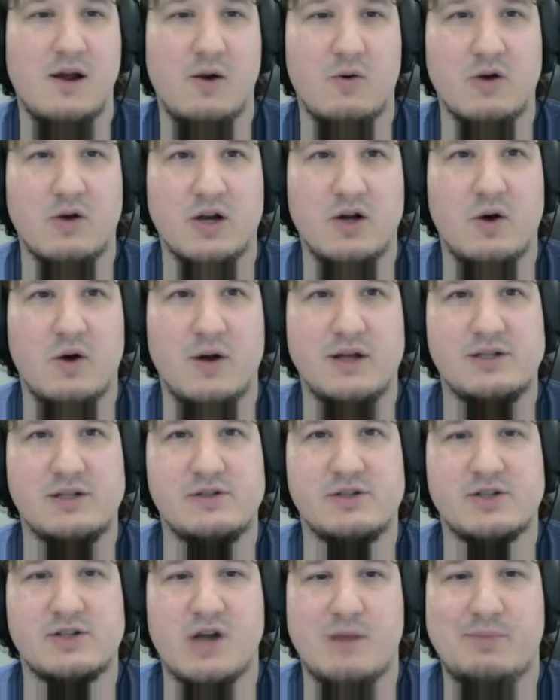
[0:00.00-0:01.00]
we're going
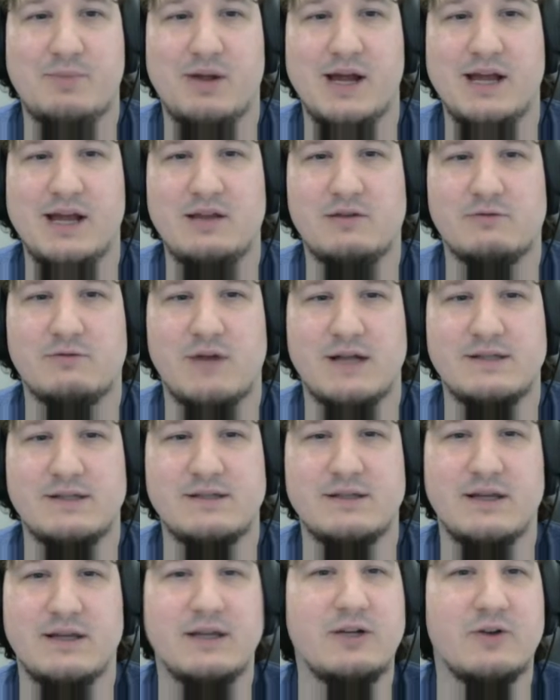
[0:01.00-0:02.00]
to start playing
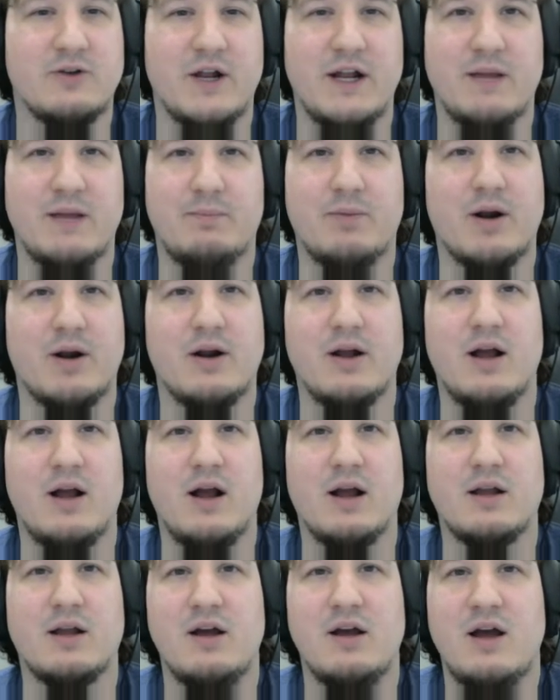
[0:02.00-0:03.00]
threats like Great Ape
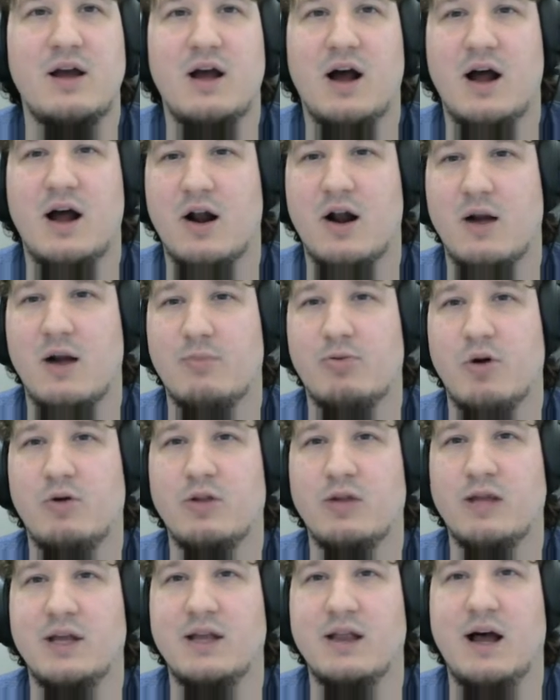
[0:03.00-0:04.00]
Bardock, our
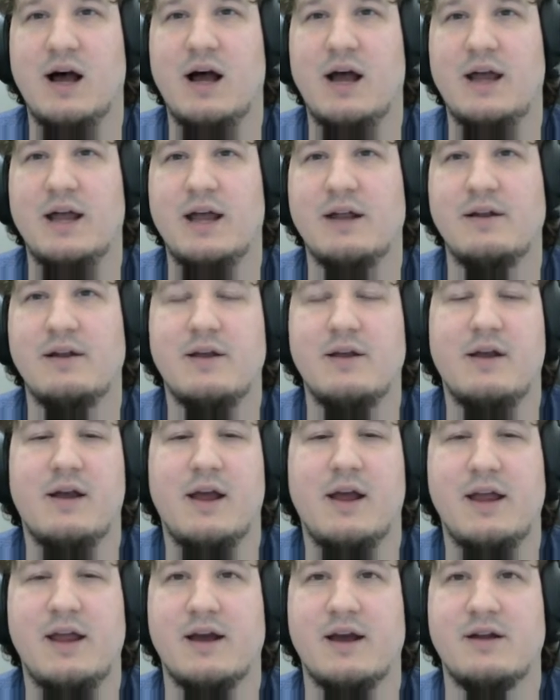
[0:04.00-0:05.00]
Broly line,
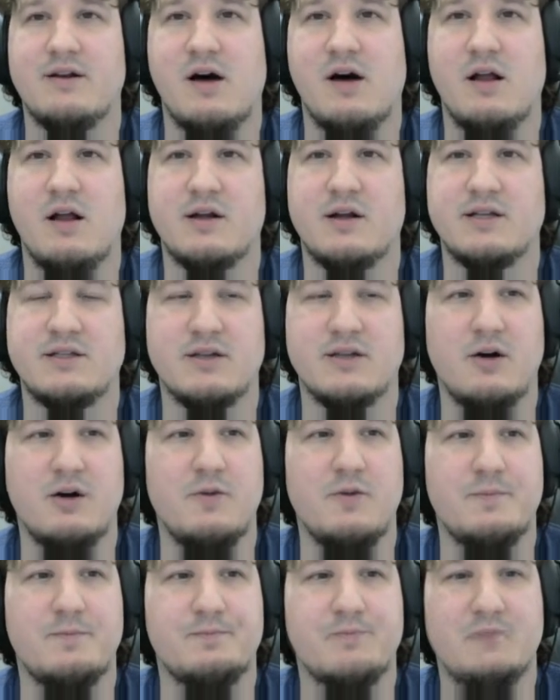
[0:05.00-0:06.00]
and All Out
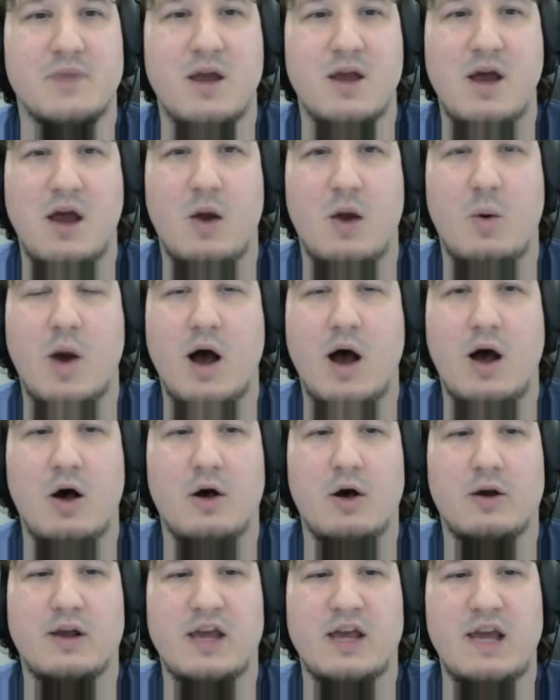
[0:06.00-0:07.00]
Assault,
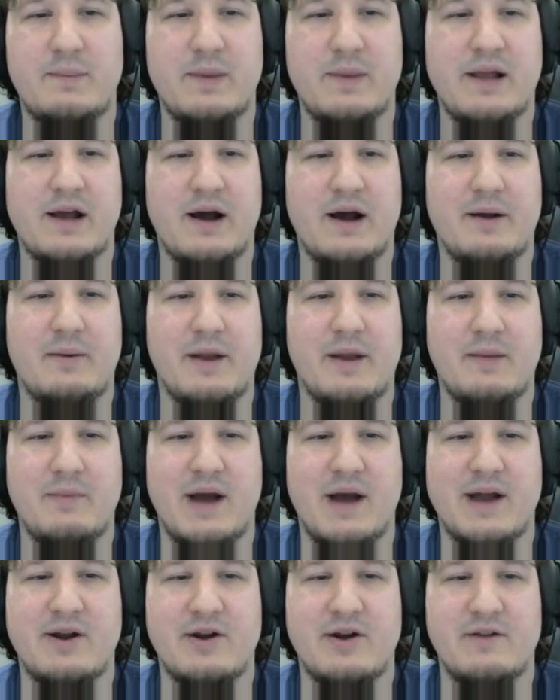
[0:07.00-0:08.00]
while keeping in
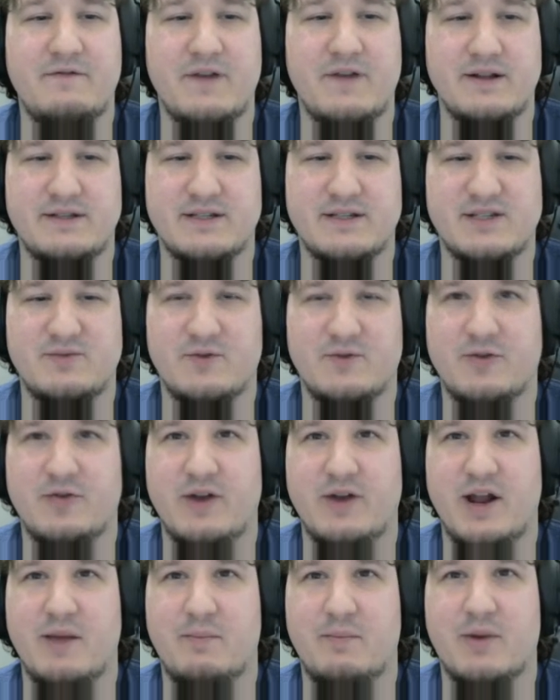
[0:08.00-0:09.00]
mind our defenses with
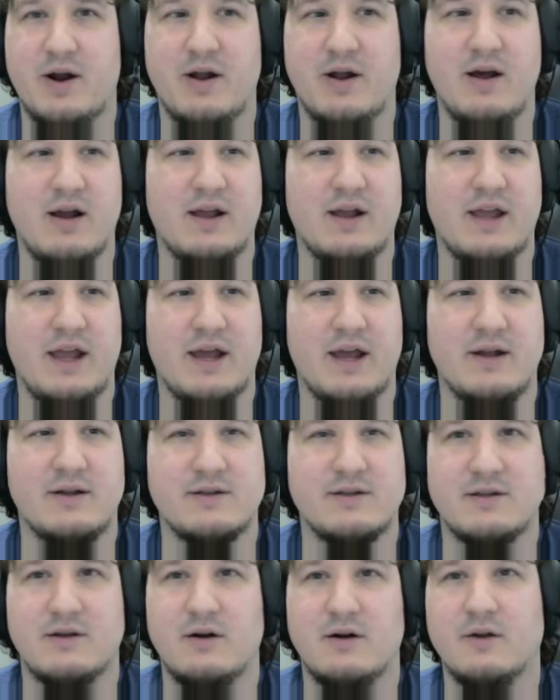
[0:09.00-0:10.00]
Great Ape Bardock and
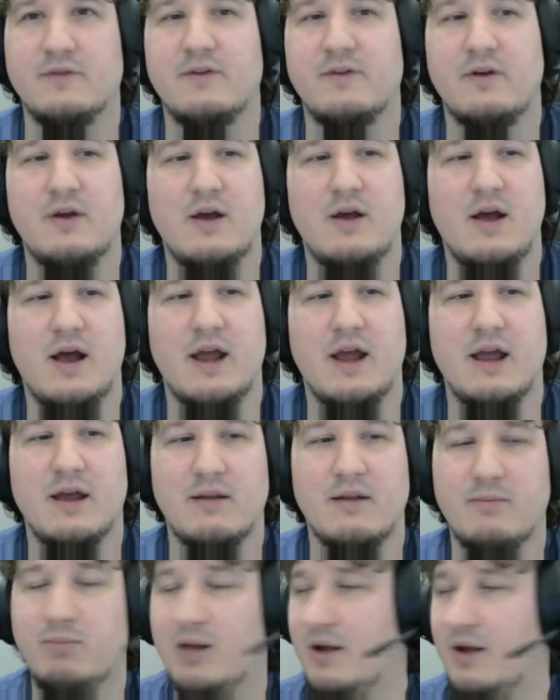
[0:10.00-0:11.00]
Assault
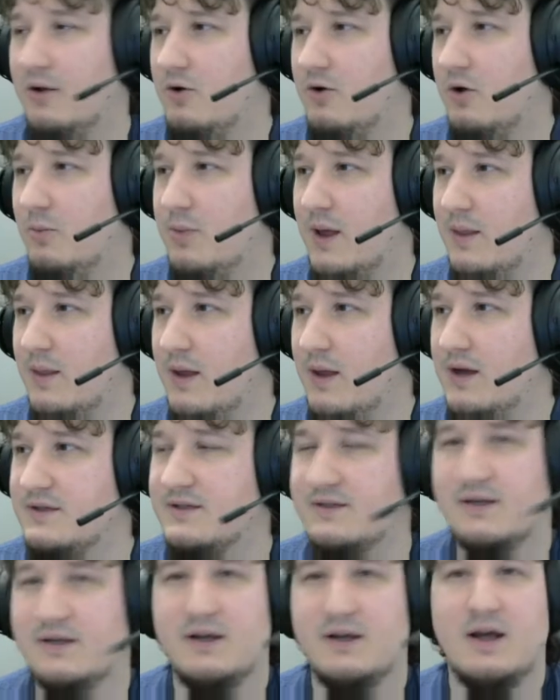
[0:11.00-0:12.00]
and Cold
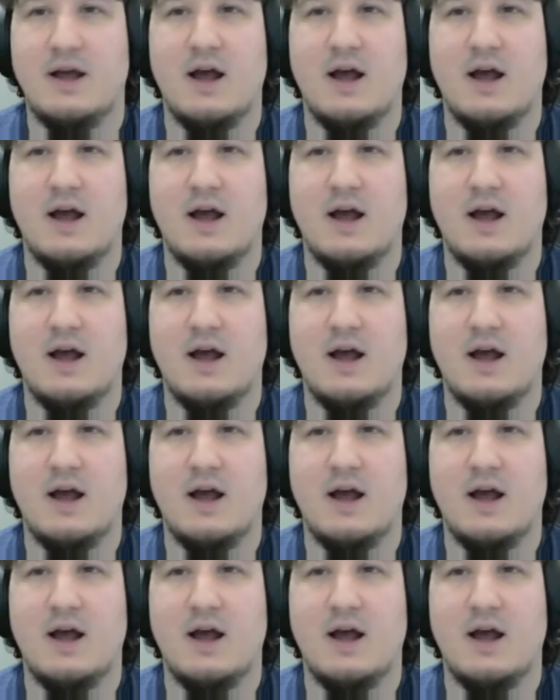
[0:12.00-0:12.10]
Bloodlust.